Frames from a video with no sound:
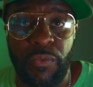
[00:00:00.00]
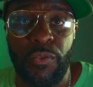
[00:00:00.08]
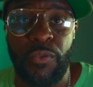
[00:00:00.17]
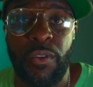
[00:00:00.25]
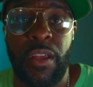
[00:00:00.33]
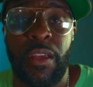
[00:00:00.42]

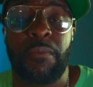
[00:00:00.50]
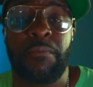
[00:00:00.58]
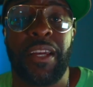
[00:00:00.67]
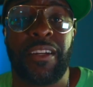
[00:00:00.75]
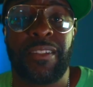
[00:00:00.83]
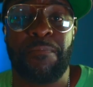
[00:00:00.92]
through,
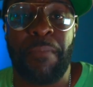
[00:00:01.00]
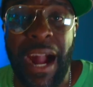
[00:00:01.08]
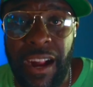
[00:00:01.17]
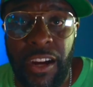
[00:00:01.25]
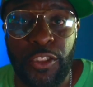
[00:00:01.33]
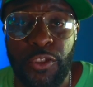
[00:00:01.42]
because
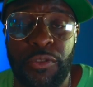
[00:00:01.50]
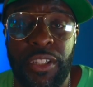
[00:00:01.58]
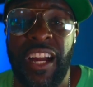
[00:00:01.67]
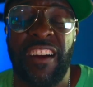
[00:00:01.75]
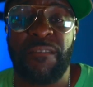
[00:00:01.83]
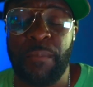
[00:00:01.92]
my
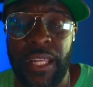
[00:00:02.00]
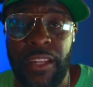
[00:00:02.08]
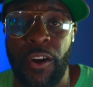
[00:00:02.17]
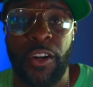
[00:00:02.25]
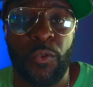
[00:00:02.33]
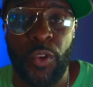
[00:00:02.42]
country have
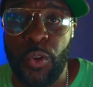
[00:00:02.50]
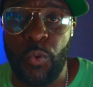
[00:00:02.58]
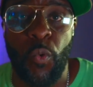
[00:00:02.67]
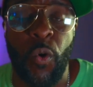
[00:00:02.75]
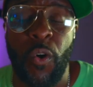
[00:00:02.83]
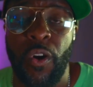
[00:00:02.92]
been
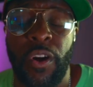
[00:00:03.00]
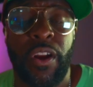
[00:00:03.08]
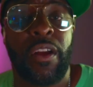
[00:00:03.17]
in war